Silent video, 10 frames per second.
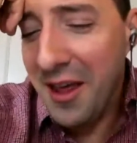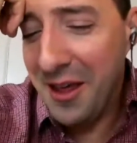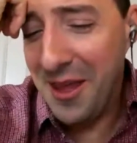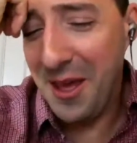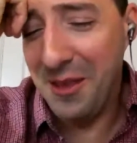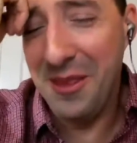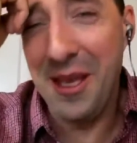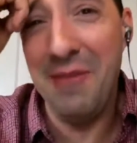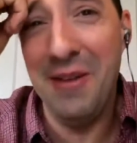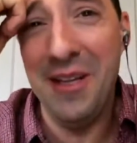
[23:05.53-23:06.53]
I can't
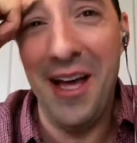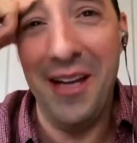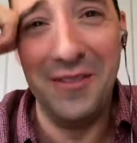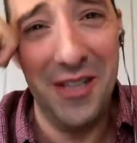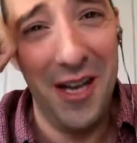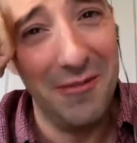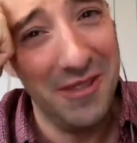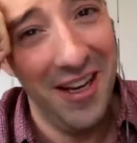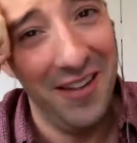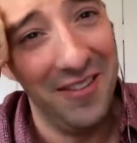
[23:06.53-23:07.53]
think of a lot of
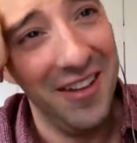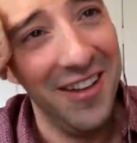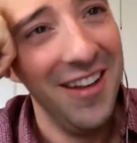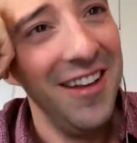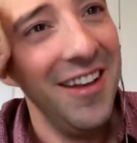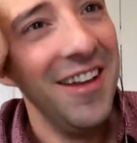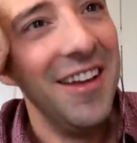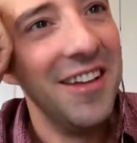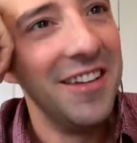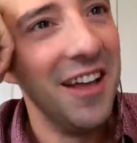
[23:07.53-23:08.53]
jobs that
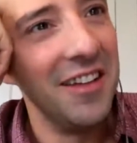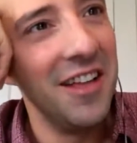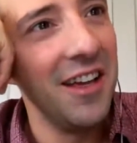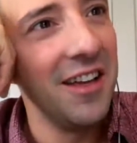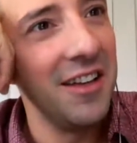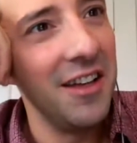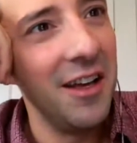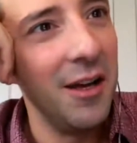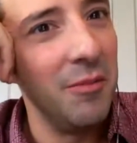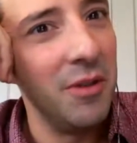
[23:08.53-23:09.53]
I've not taken
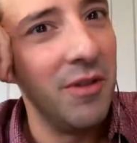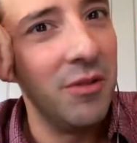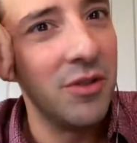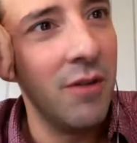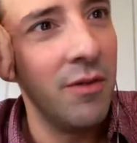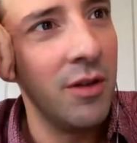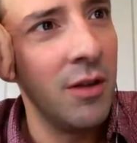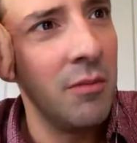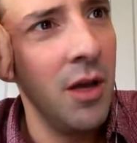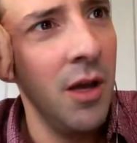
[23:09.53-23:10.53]
um, if I was offered them.